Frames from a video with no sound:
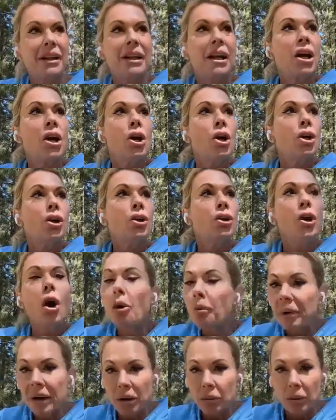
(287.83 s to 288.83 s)
Like,
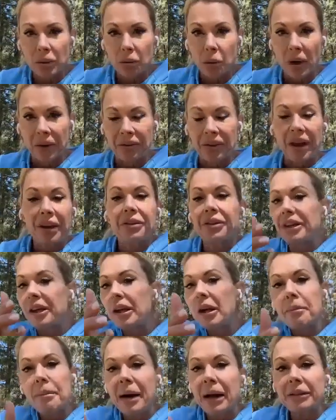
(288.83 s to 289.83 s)
nobody would want that.
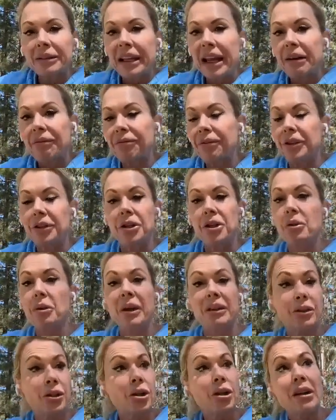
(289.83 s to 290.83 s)
Think about that for
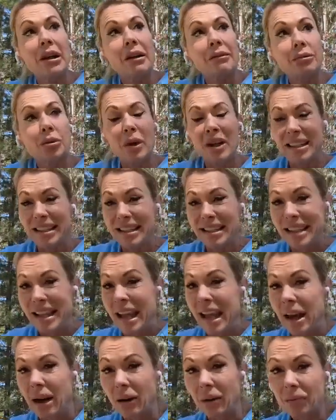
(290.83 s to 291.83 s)
you and your loved ones
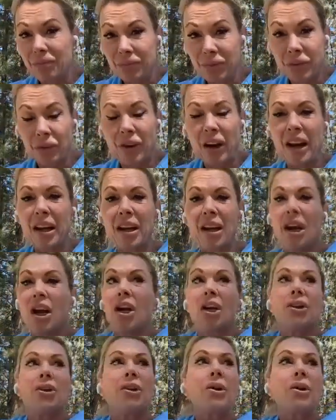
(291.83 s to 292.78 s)
now, right?